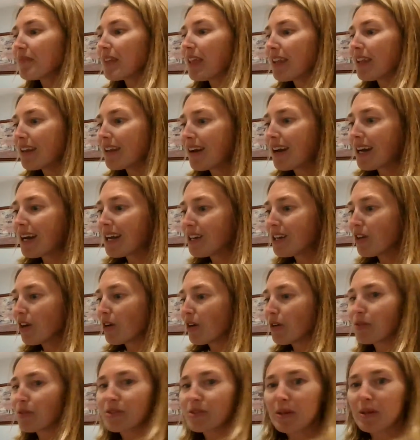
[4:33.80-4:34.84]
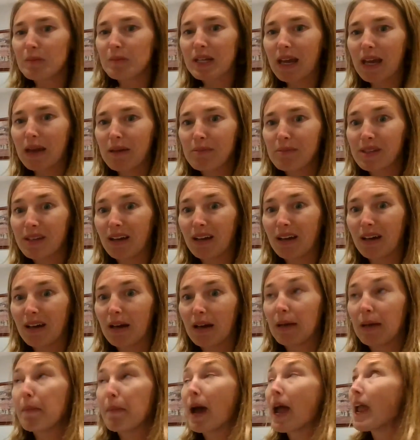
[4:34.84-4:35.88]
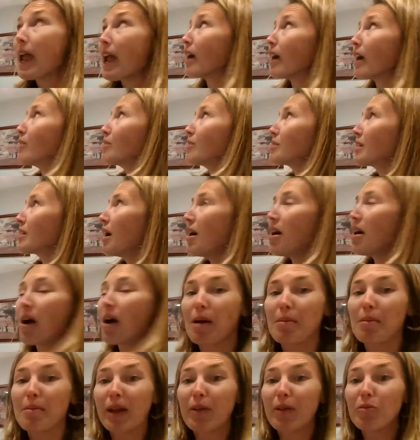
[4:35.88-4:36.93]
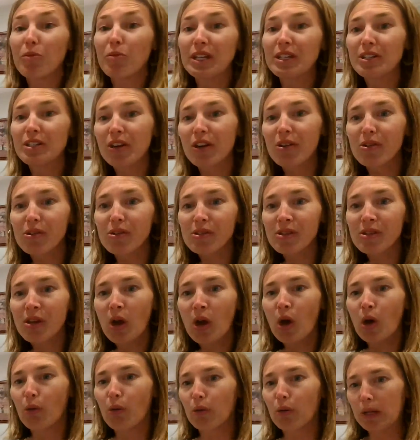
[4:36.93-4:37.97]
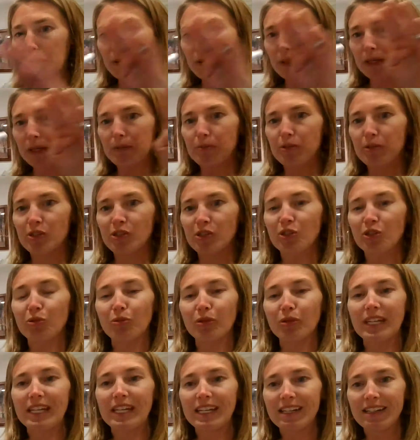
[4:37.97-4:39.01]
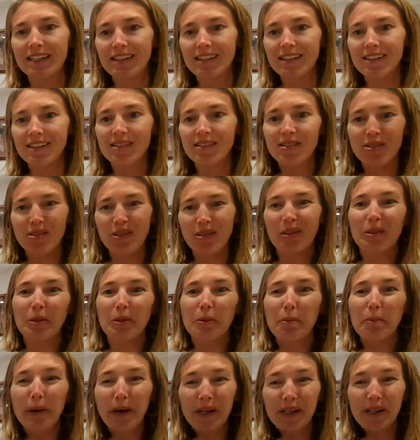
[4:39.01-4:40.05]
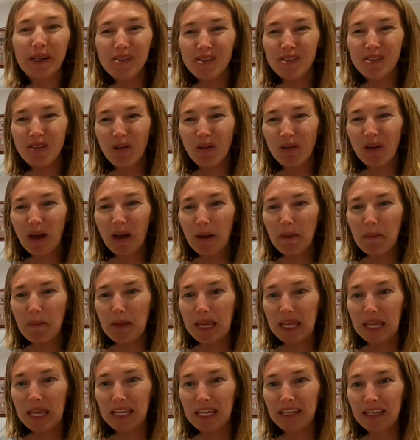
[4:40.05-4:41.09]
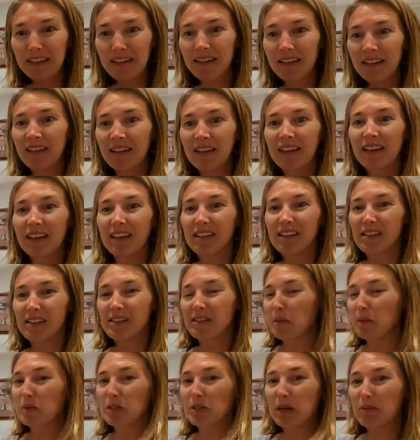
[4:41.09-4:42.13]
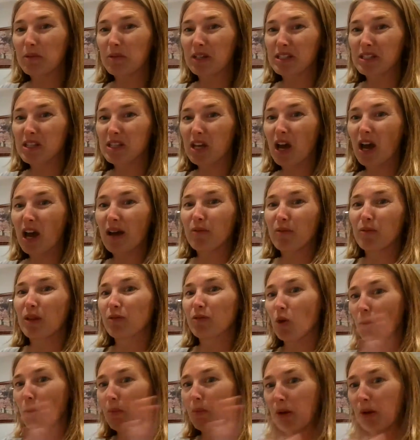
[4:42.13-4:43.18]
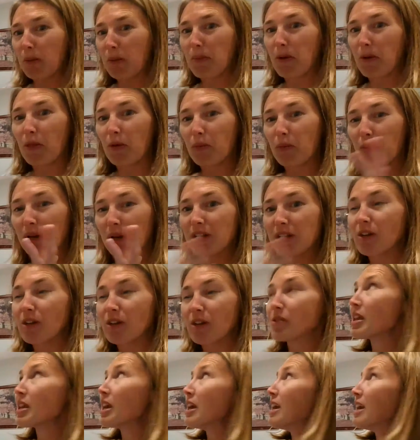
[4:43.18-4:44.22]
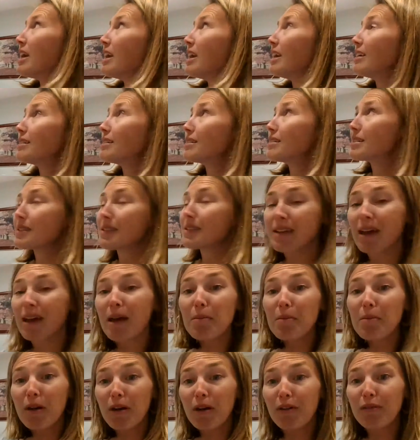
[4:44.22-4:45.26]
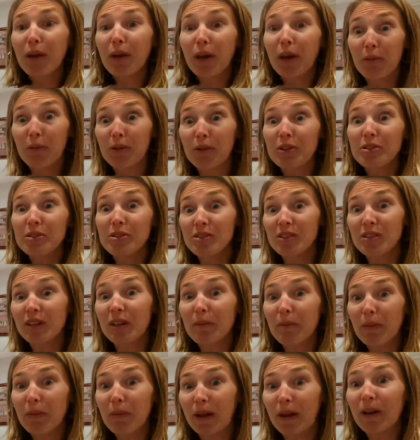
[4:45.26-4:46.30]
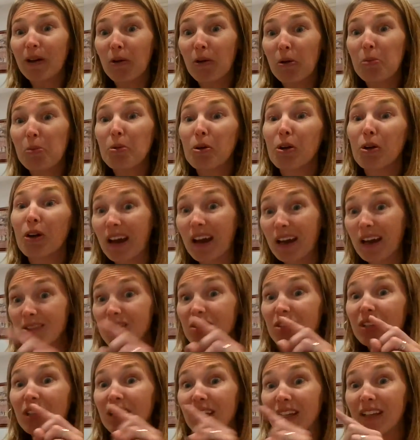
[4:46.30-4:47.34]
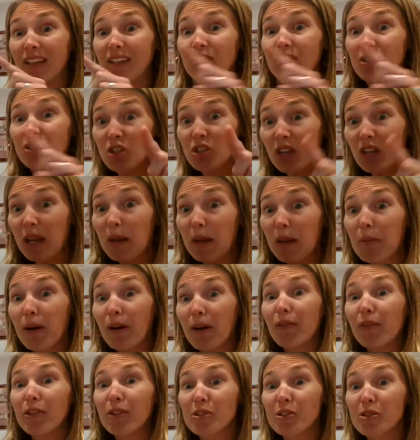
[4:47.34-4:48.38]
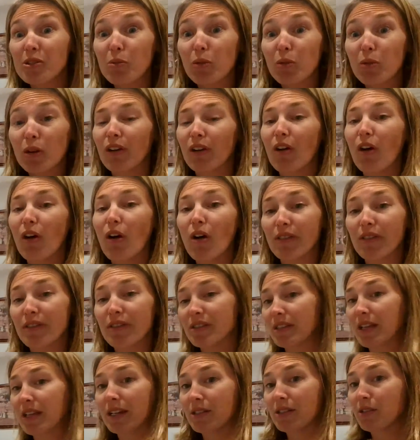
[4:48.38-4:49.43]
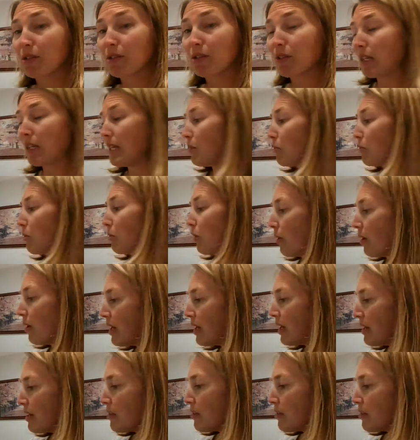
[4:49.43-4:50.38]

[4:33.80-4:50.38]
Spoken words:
Now, I know sometimes at my house, on my windows, we put up screens so that the bugs don't come in the summertime when it's hot. We have to open up all the windows. And some of my windows here at my home are actually in the shape of a square. All the sides are equal.